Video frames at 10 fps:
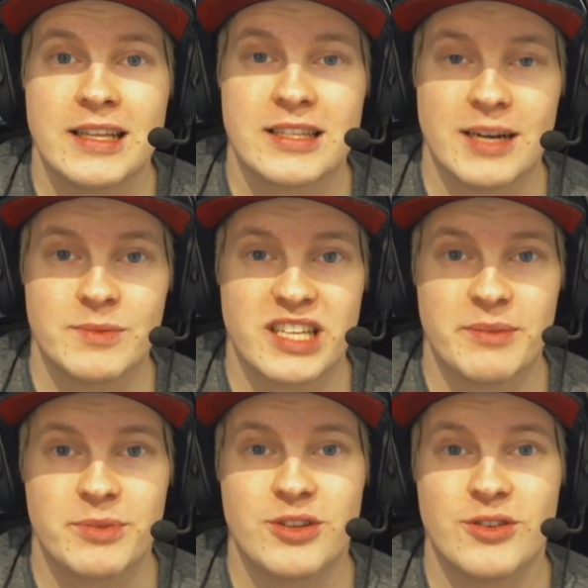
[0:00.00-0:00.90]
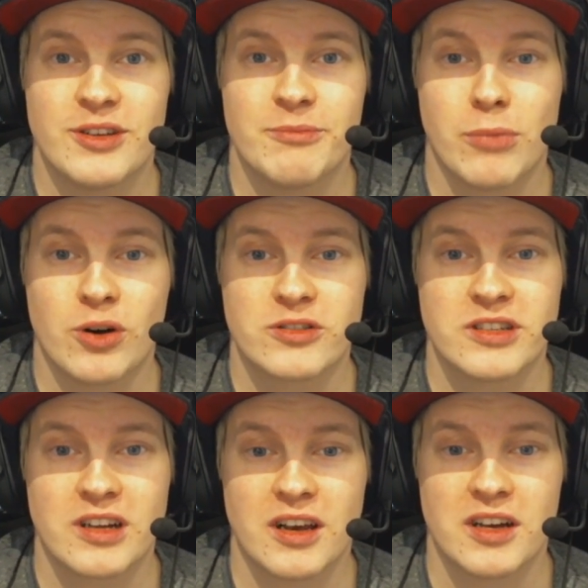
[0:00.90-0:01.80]
timestamp to the
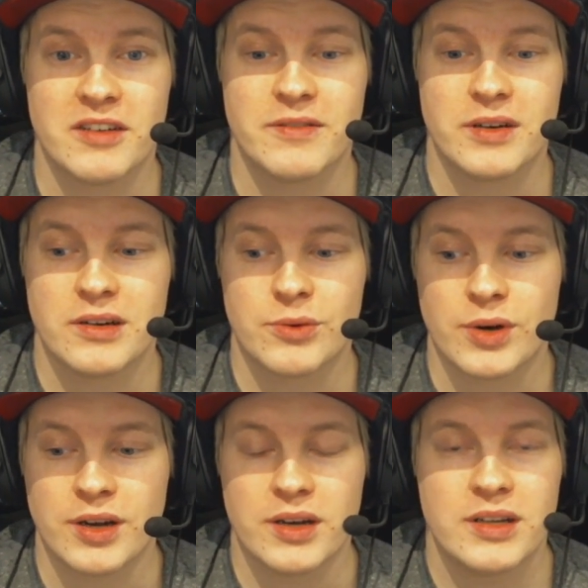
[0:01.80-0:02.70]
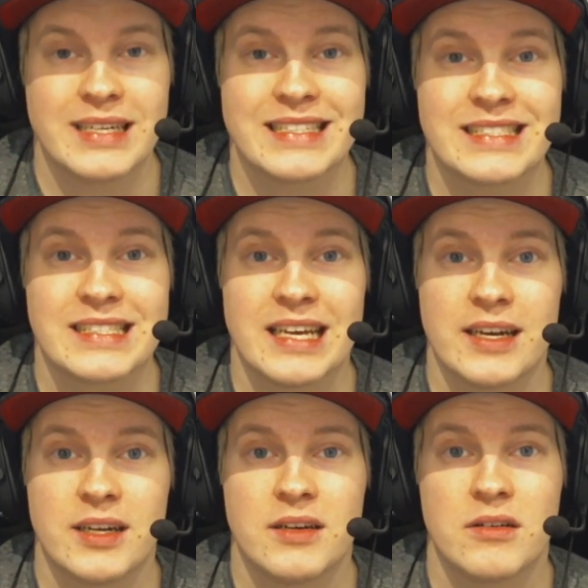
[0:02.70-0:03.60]
boxing glove run
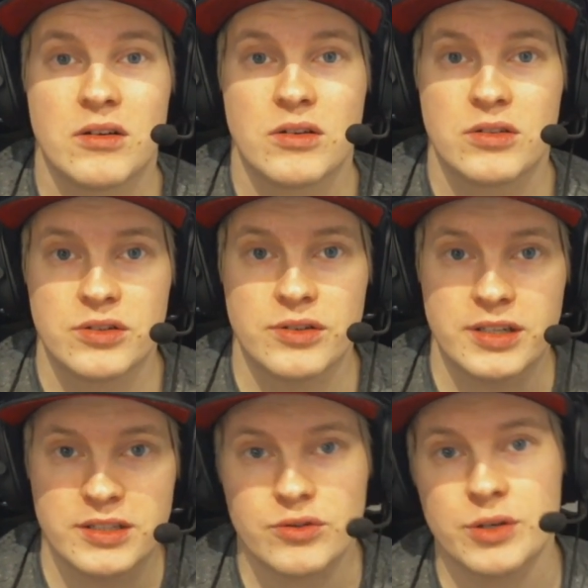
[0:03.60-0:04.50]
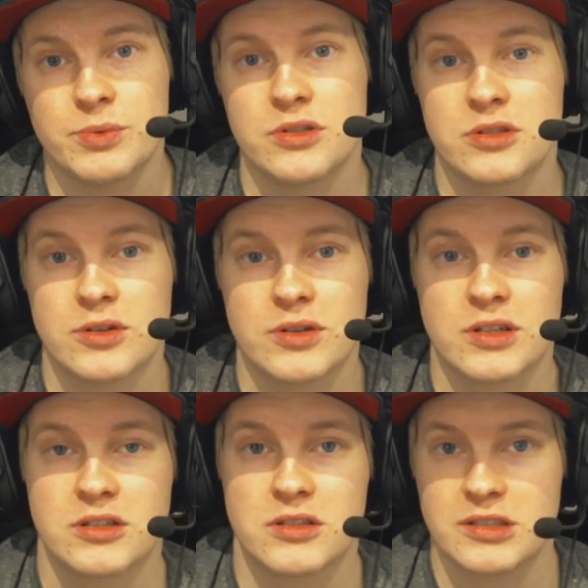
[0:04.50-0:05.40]
instead to the description so you
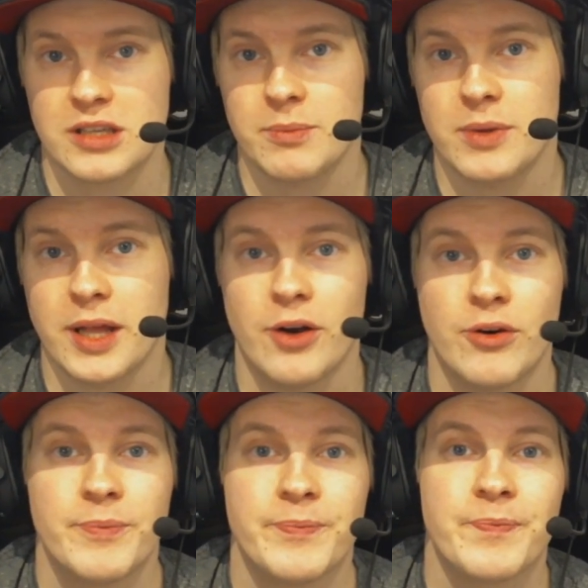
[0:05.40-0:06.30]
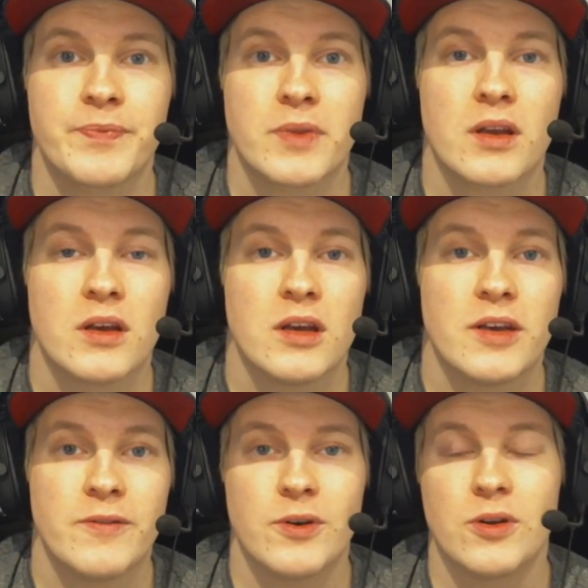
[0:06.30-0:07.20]
can just skip there
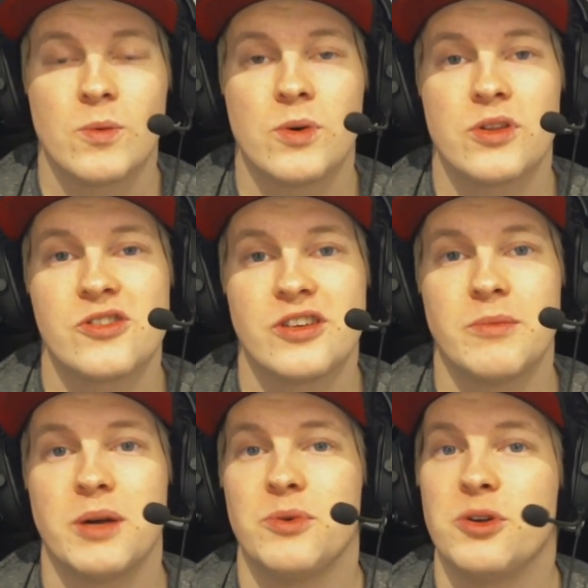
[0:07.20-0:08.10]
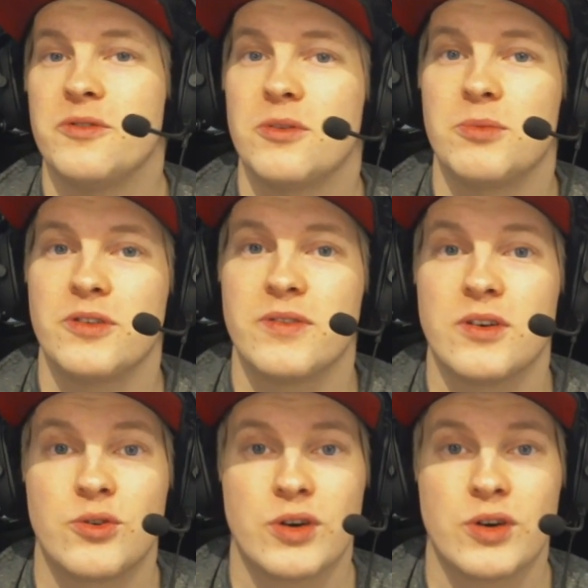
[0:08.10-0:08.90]
if you don't want to see my beautiful, beautiful